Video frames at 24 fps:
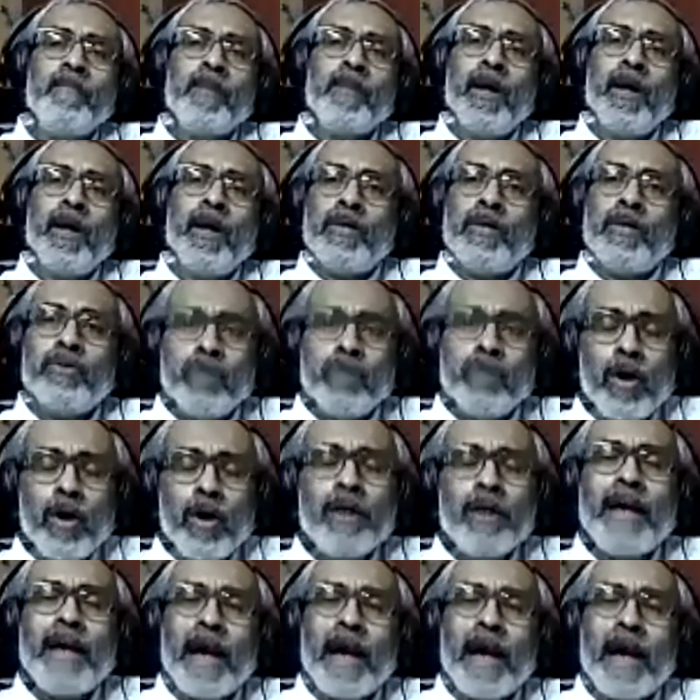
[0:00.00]
do not
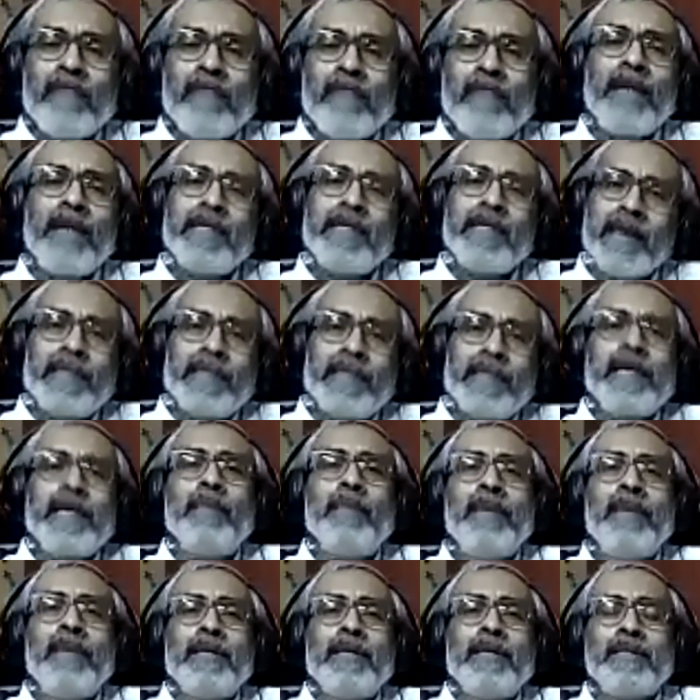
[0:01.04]
have
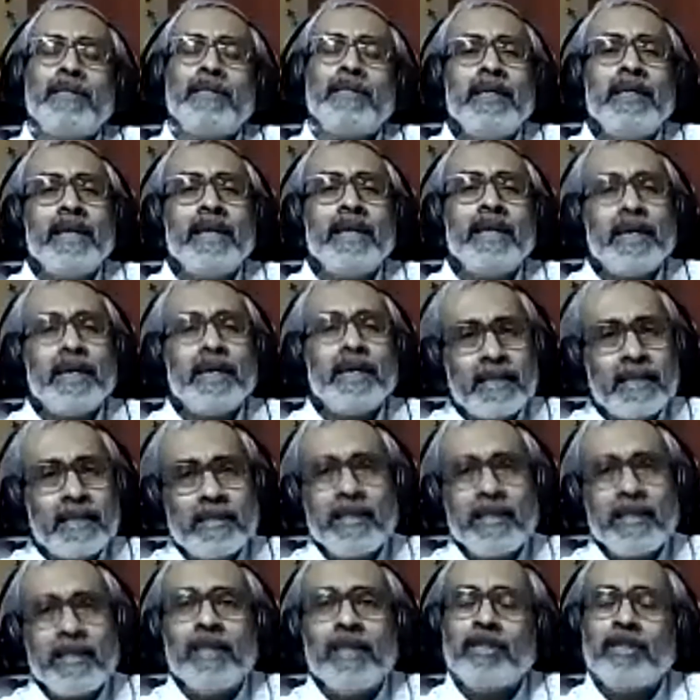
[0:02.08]
entitlements in their
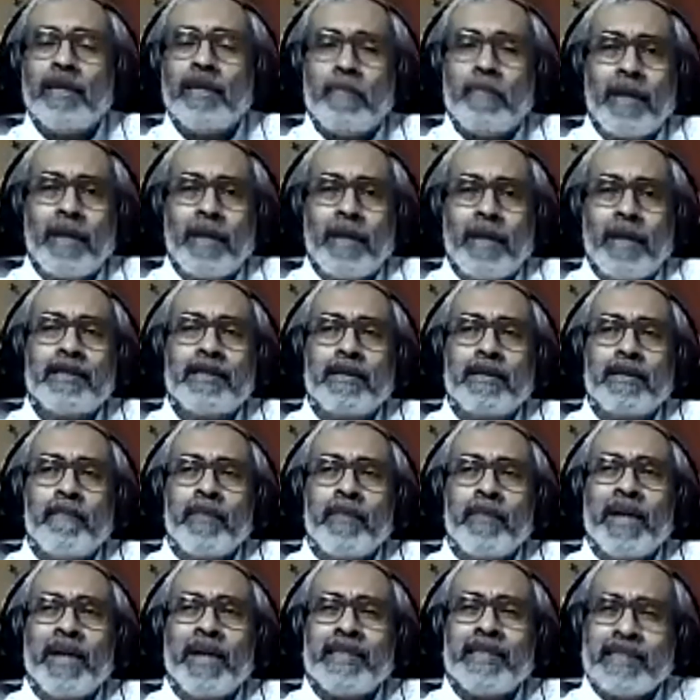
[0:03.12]
destination place,
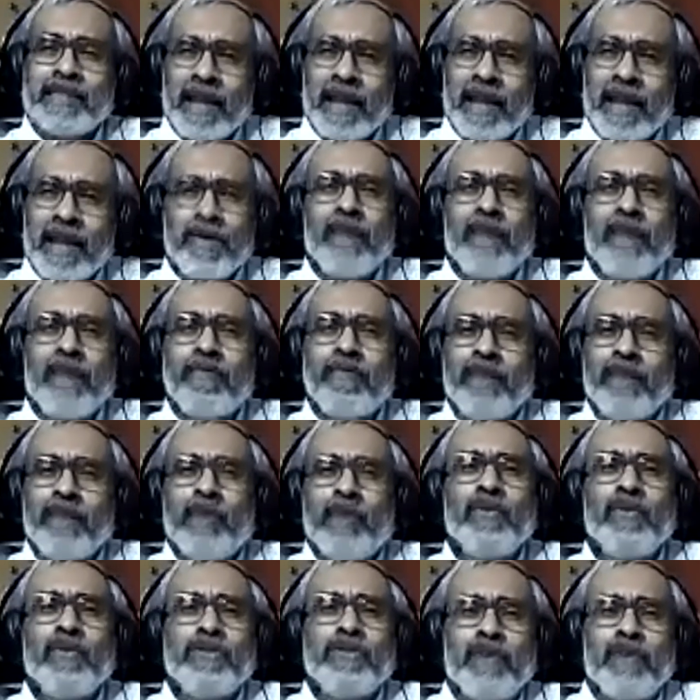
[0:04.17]
save a few
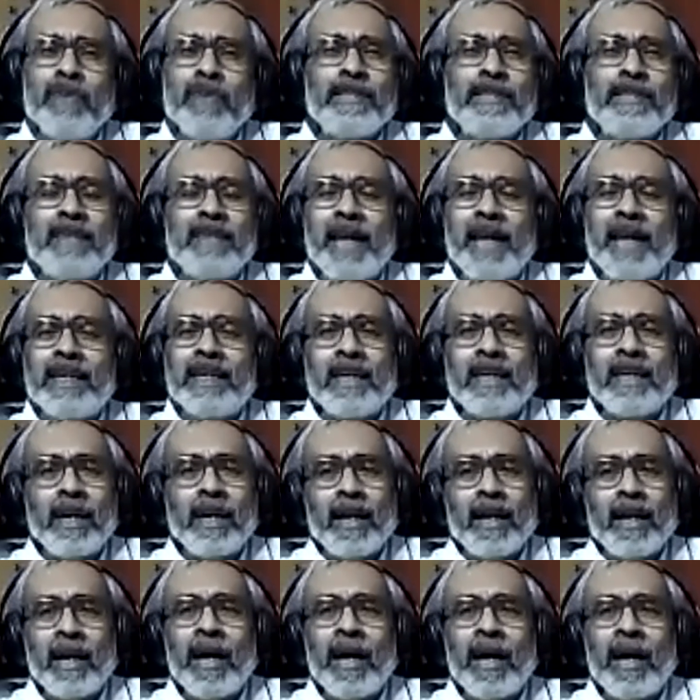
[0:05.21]
states like
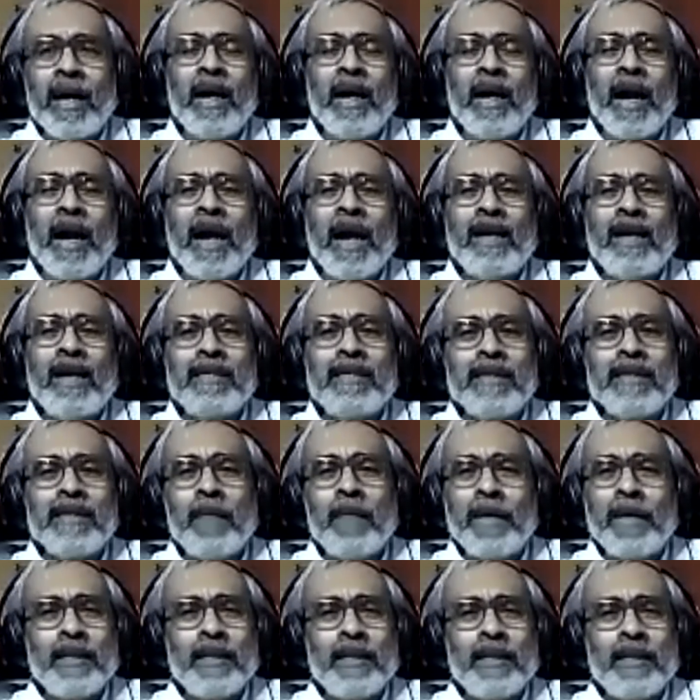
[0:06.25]
Kerala and some other
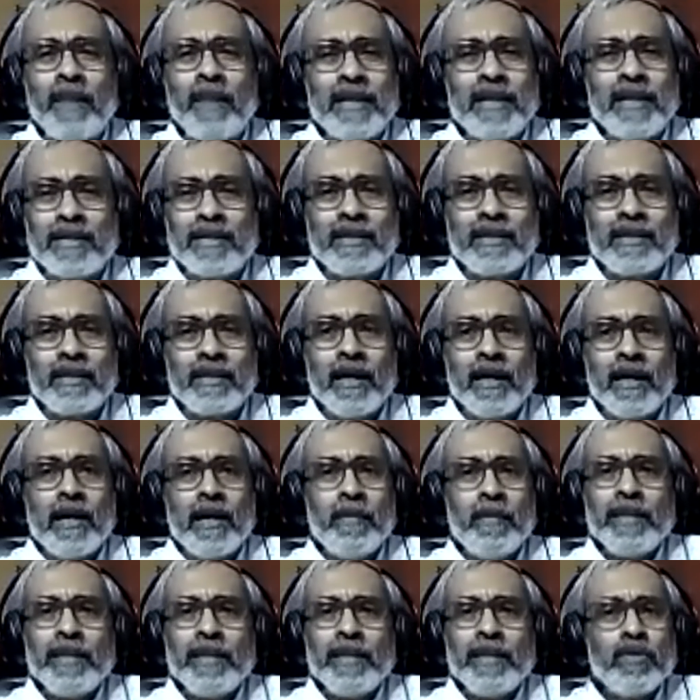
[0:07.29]
places. But
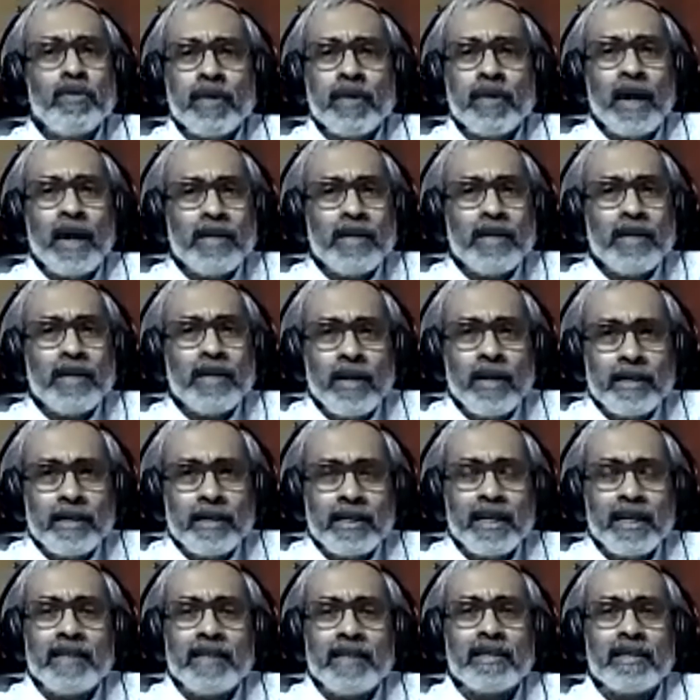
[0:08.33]
those are isolated
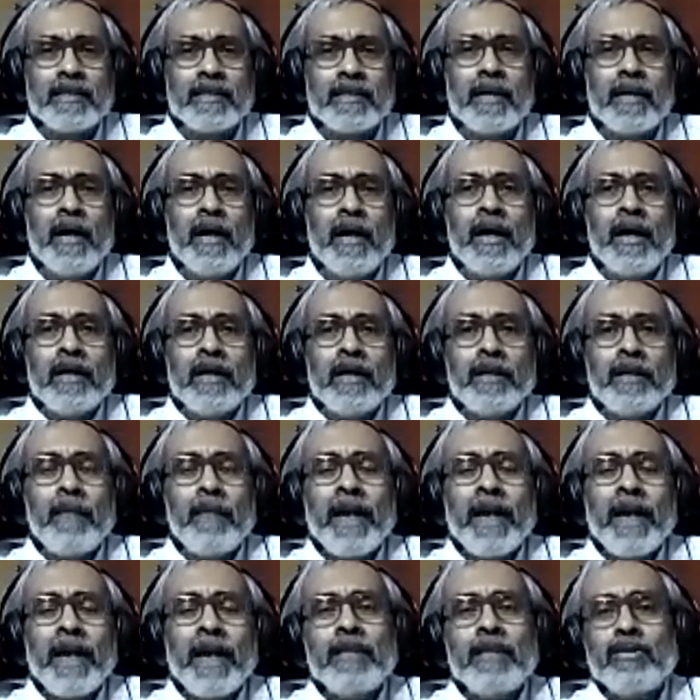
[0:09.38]
cases. The
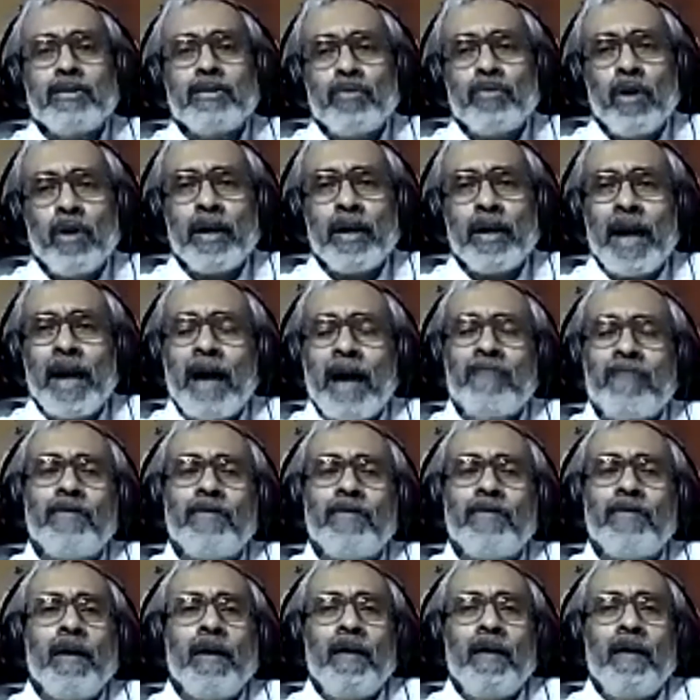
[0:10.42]
migrants do not have
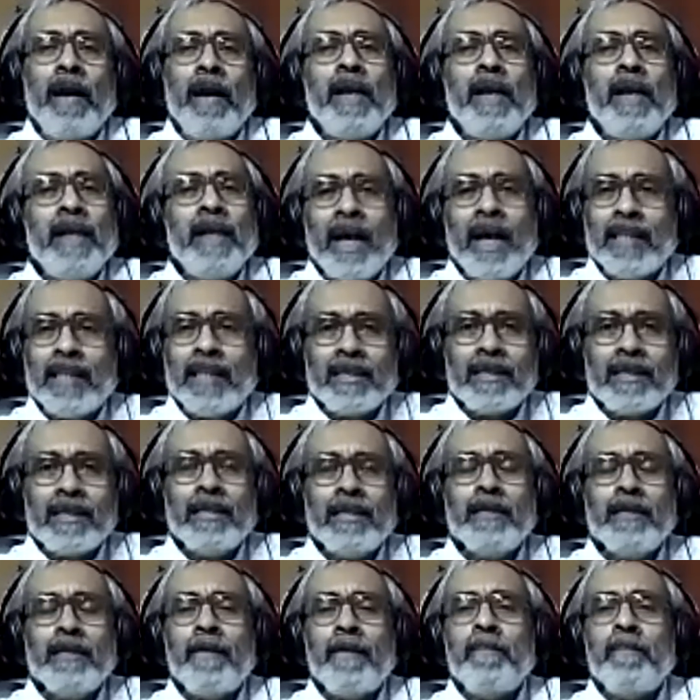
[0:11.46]
any health care,
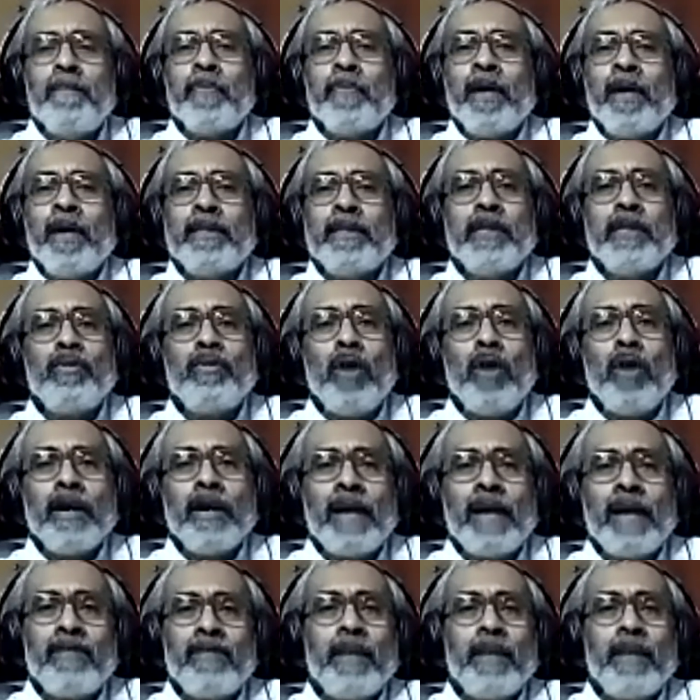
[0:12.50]
they do not have any
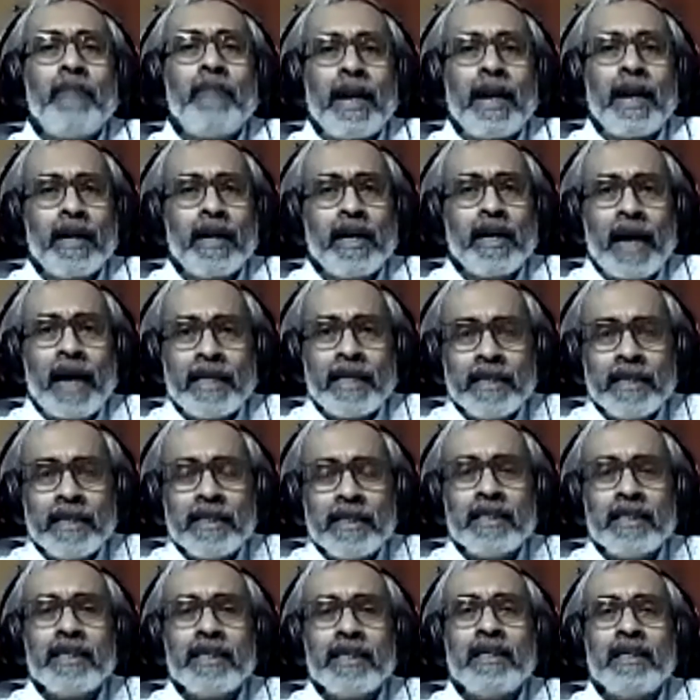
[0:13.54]
migrant identity
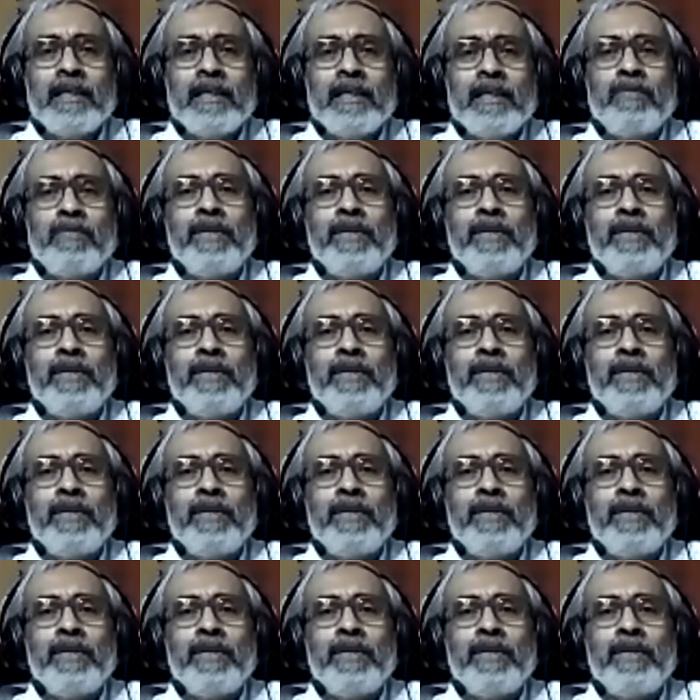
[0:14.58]
card, which